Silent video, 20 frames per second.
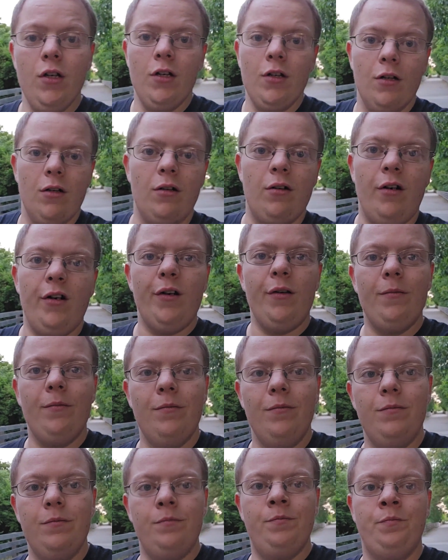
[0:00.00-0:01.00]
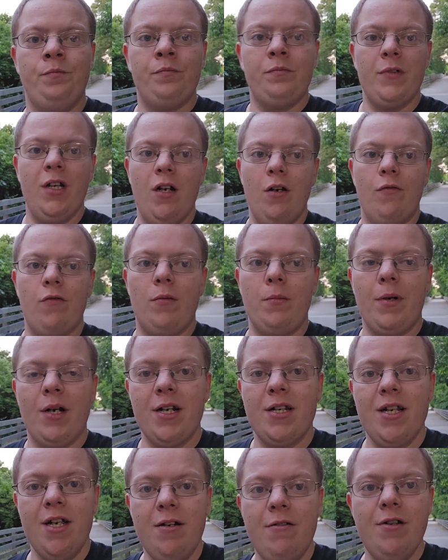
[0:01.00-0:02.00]
Alright, out for my
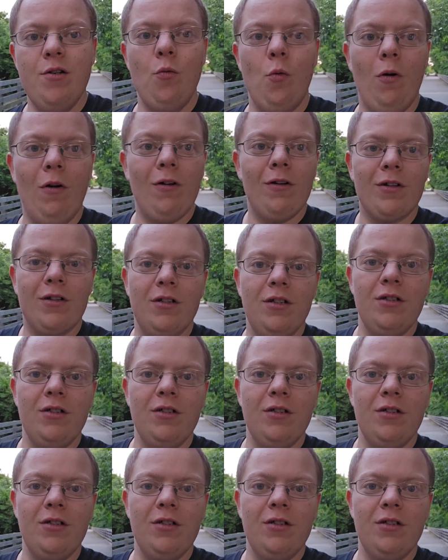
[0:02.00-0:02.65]
daily walk.